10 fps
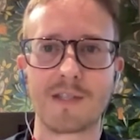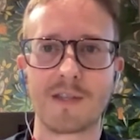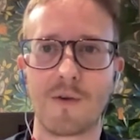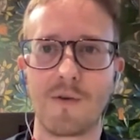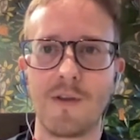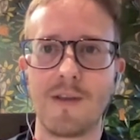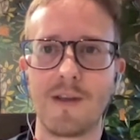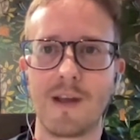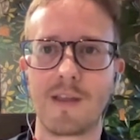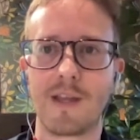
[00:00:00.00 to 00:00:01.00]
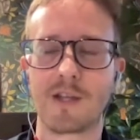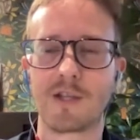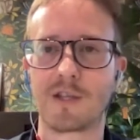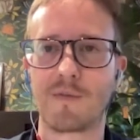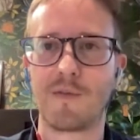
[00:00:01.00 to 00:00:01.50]
So I think it's
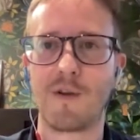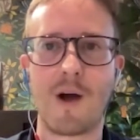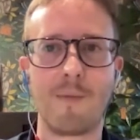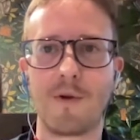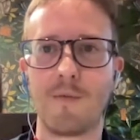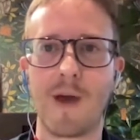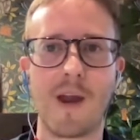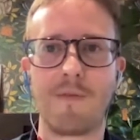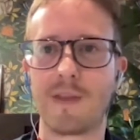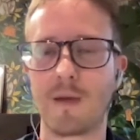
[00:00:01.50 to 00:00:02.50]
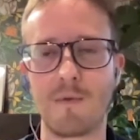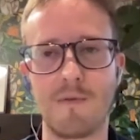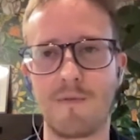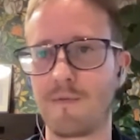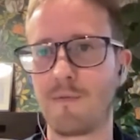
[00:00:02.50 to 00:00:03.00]
just a phenomenal benefit that
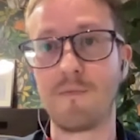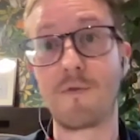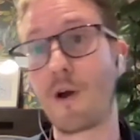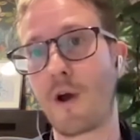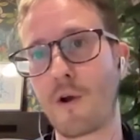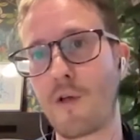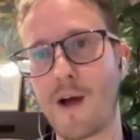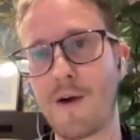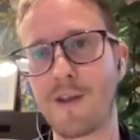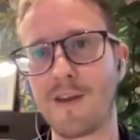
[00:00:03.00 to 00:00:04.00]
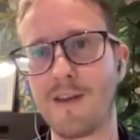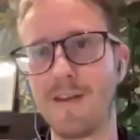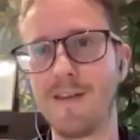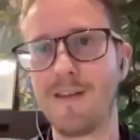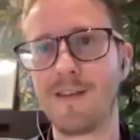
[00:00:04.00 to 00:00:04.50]
we've got on cloud, and
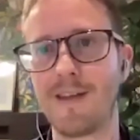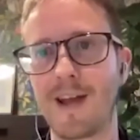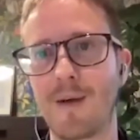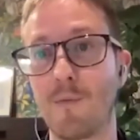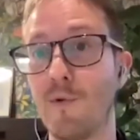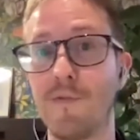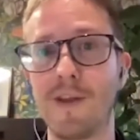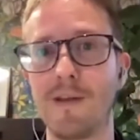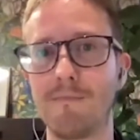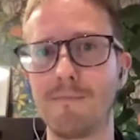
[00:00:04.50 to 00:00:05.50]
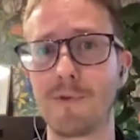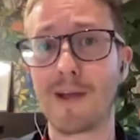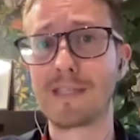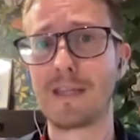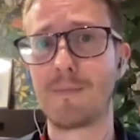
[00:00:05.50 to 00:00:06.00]
we're moving the
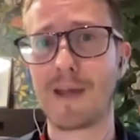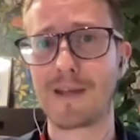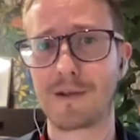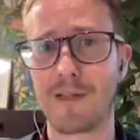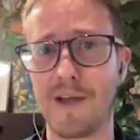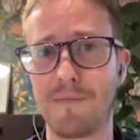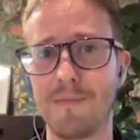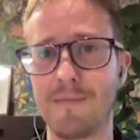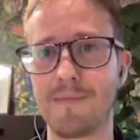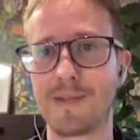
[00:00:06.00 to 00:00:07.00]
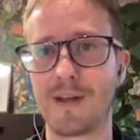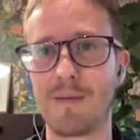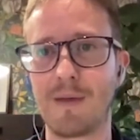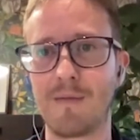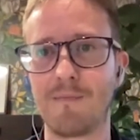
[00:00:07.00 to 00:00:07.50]
rest of the bank to cloud. So I
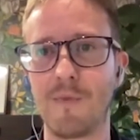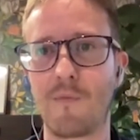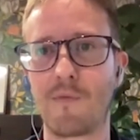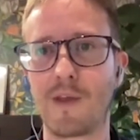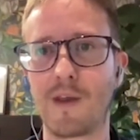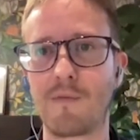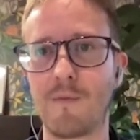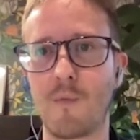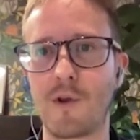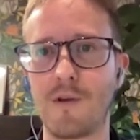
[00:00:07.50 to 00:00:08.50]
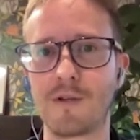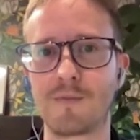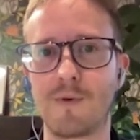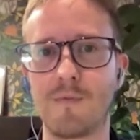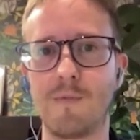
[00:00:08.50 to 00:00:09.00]
mean, hopefully in a few more years,
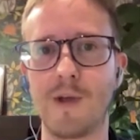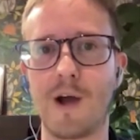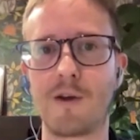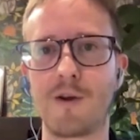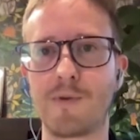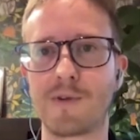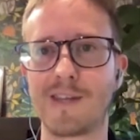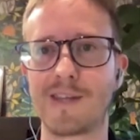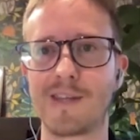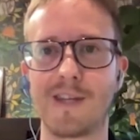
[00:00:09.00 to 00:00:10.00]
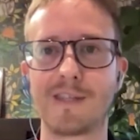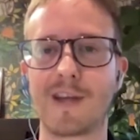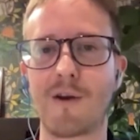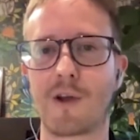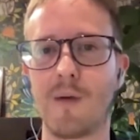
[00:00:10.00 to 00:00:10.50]
we'll be 100% as an
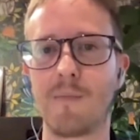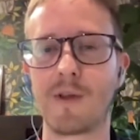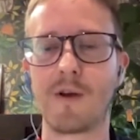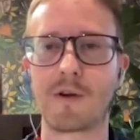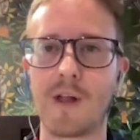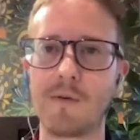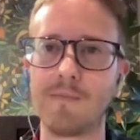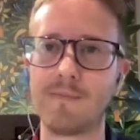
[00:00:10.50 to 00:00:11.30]
entire company on cloud.